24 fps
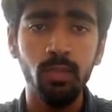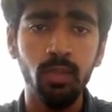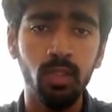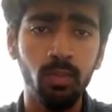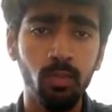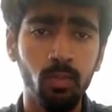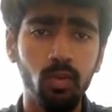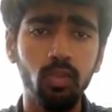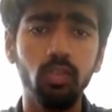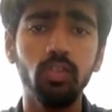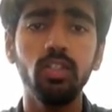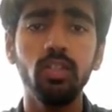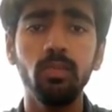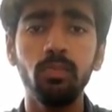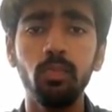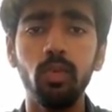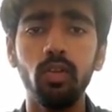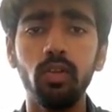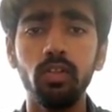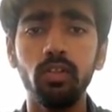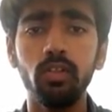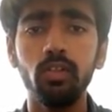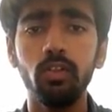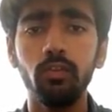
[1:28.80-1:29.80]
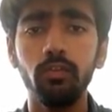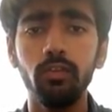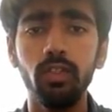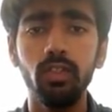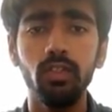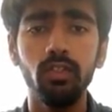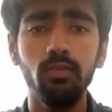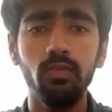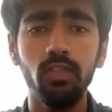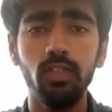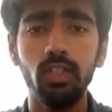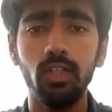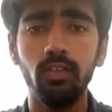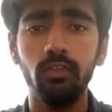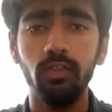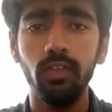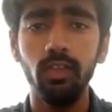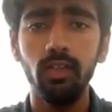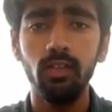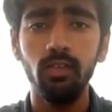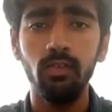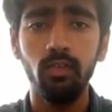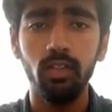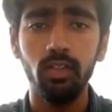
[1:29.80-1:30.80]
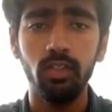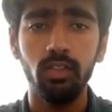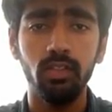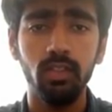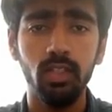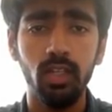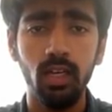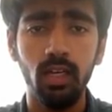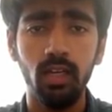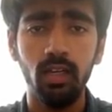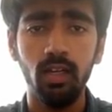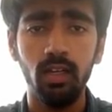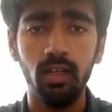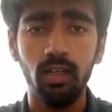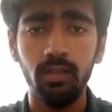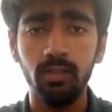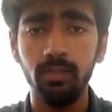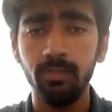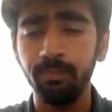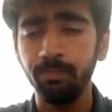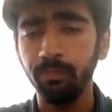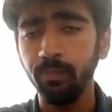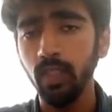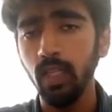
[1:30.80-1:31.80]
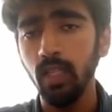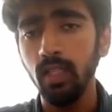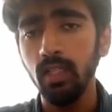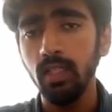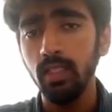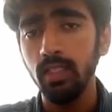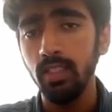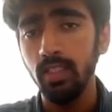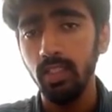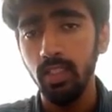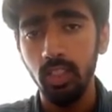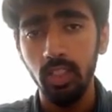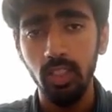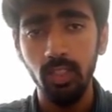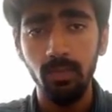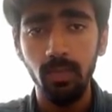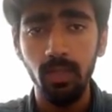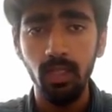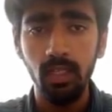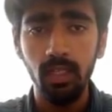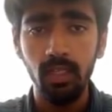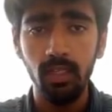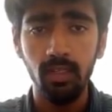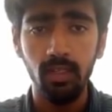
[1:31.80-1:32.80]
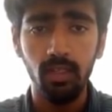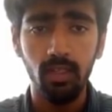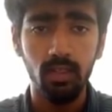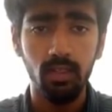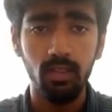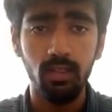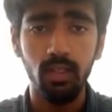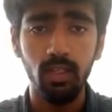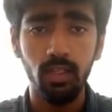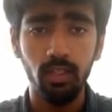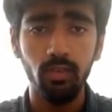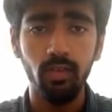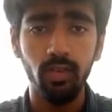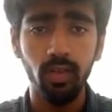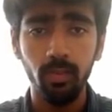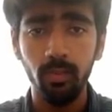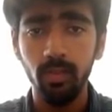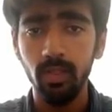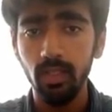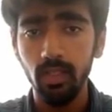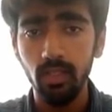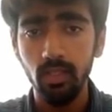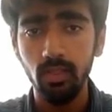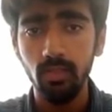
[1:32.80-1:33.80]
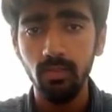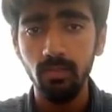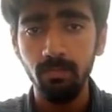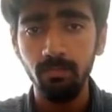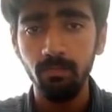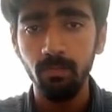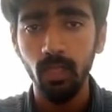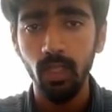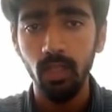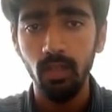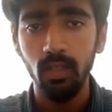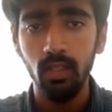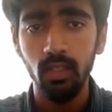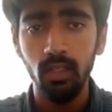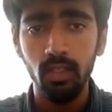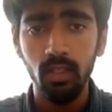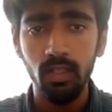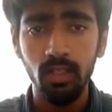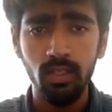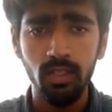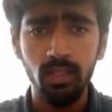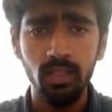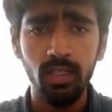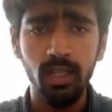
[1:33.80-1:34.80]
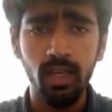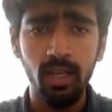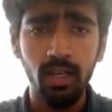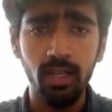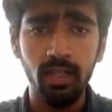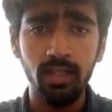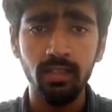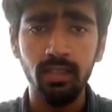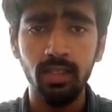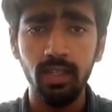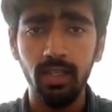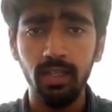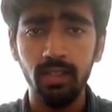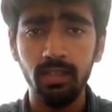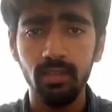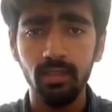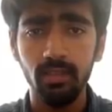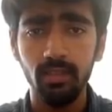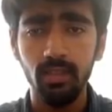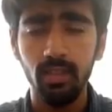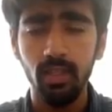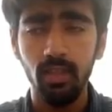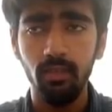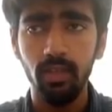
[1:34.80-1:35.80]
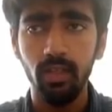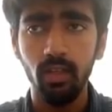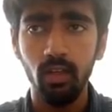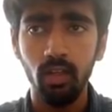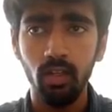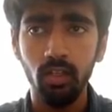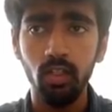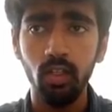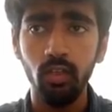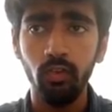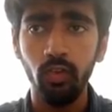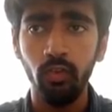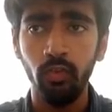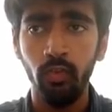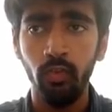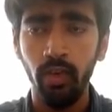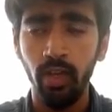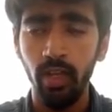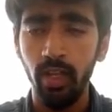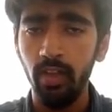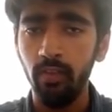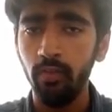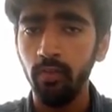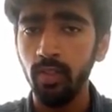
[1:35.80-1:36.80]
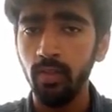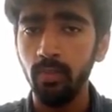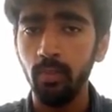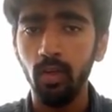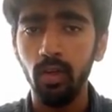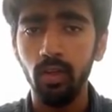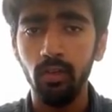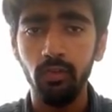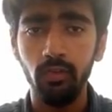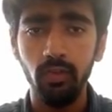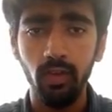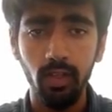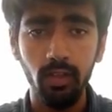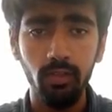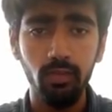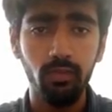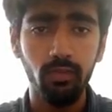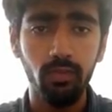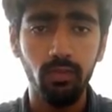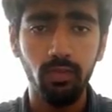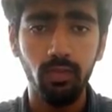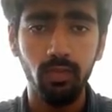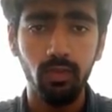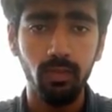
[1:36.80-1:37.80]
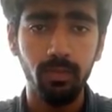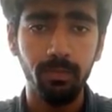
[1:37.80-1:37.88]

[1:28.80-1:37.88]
The most important of these, which I feel for the DAAD, are CGPA and letter recommendation. DAAD has given a cutoff of 8.5